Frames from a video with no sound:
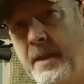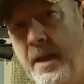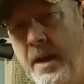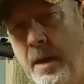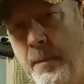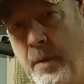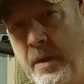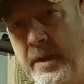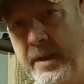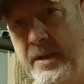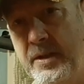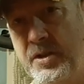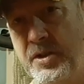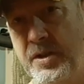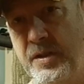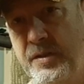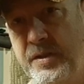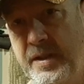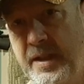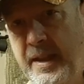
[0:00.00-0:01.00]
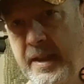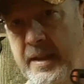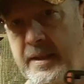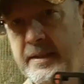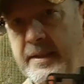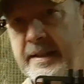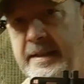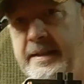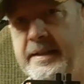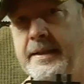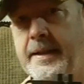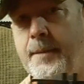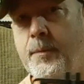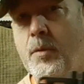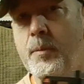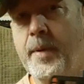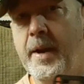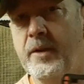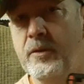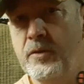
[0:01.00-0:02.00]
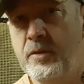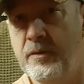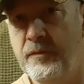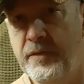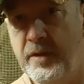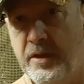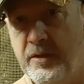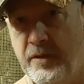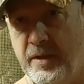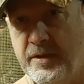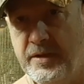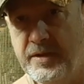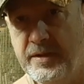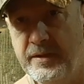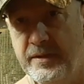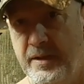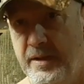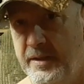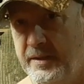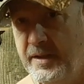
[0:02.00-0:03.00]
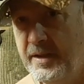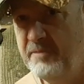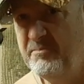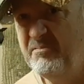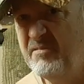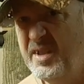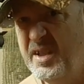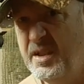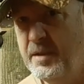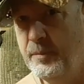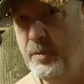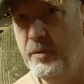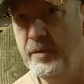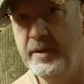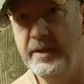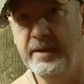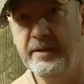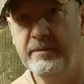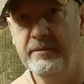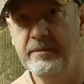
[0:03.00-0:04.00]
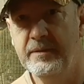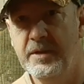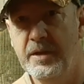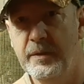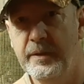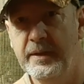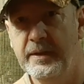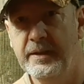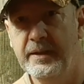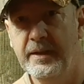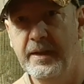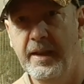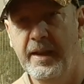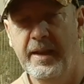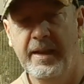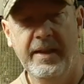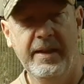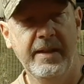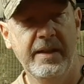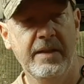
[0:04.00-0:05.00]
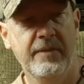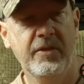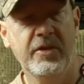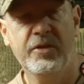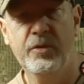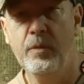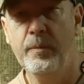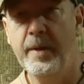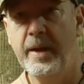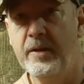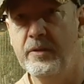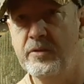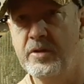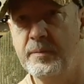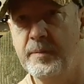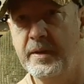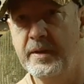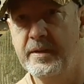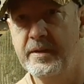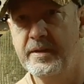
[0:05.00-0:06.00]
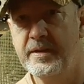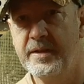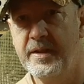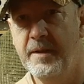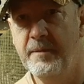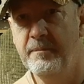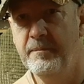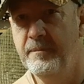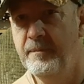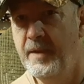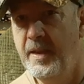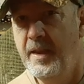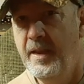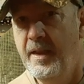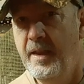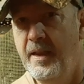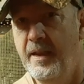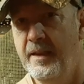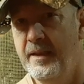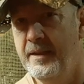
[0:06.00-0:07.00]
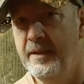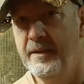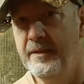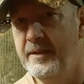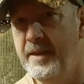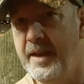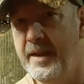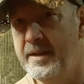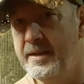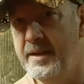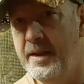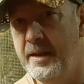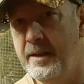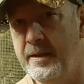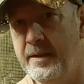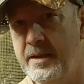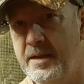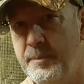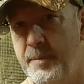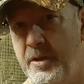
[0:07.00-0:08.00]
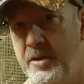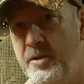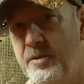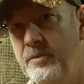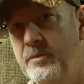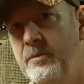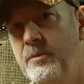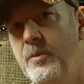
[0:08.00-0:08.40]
I'm only going to shoot it in the double barrel configuration. I don't see the point in doing individual barrels, because that isn't anything special.